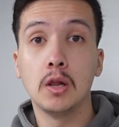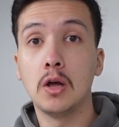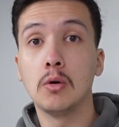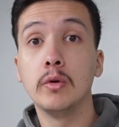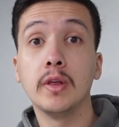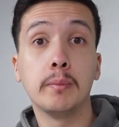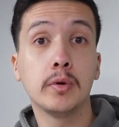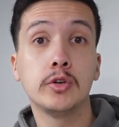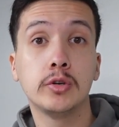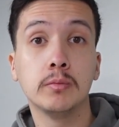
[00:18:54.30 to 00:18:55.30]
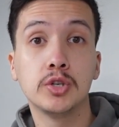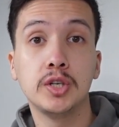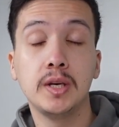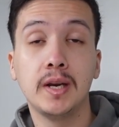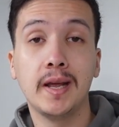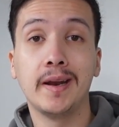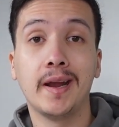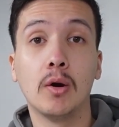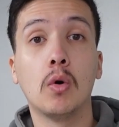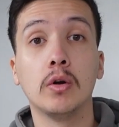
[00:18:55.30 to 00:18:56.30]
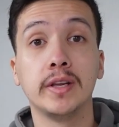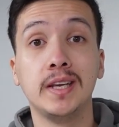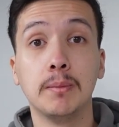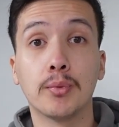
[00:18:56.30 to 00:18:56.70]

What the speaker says: along with a pre-treat machine and a quality heat